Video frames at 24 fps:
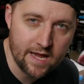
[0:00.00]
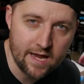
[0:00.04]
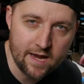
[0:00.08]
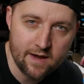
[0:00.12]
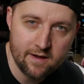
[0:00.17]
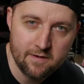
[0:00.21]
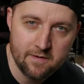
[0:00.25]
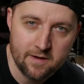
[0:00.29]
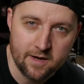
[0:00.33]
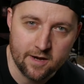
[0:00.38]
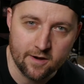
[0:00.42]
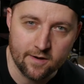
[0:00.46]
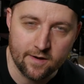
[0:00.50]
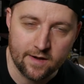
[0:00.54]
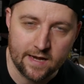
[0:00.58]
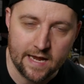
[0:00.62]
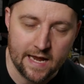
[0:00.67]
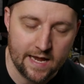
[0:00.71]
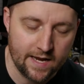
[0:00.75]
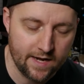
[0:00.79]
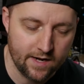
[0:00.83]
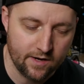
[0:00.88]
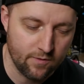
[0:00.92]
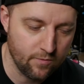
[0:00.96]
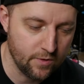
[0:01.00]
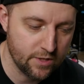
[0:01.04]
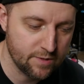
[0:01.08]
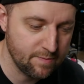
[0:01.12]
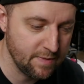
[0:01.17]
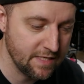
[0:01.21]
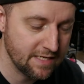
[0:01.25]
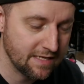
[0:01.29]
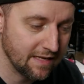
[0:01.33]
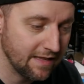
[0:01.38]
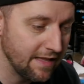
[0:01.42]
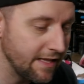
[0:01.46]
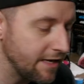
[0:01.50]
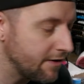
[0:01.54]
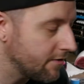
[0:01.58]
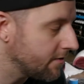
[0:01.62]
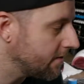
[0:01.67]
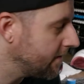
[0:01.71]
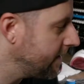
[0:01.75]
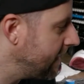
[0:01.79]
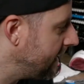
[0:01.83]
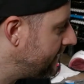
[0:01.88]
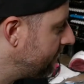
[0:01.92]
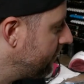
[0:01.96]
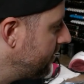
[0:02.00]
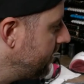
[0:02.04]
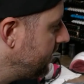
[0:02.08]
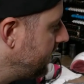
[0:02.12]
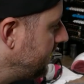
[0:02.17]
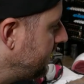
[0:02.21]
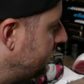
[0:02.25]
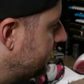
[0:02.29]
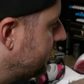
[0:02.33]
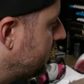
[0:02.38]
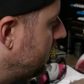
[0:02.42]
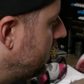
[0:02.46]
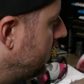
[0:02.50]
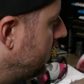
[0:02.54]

Day here in Canada, which means literally everything is